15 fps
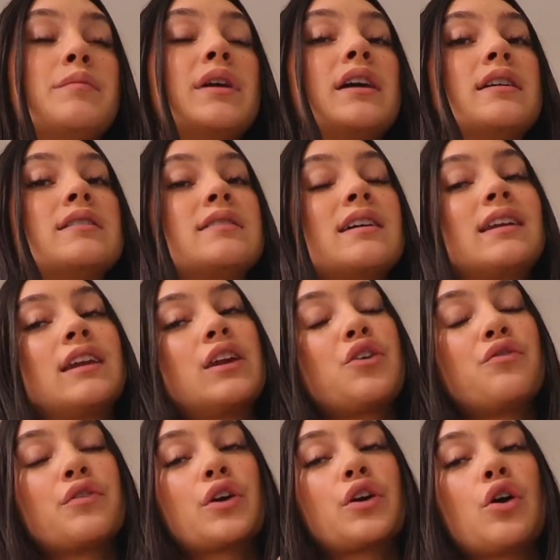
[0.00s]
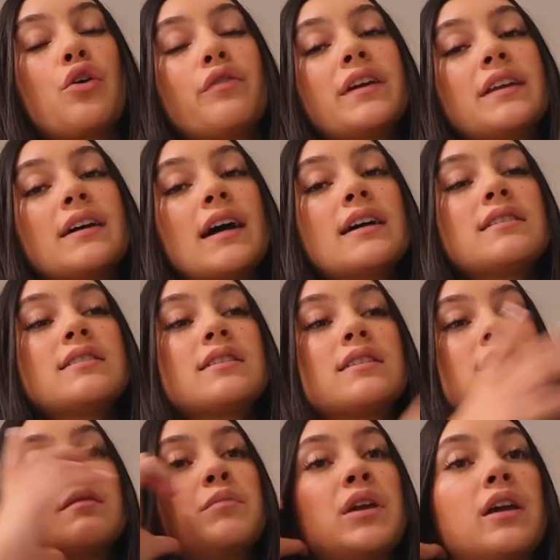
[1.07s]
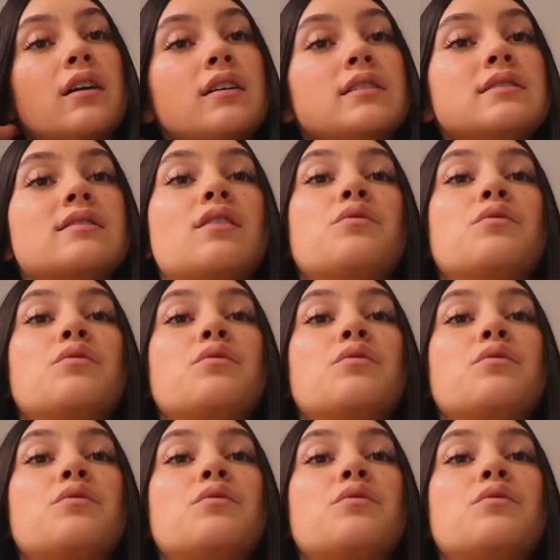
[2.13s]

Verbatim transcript: because I need to go for a COVID test because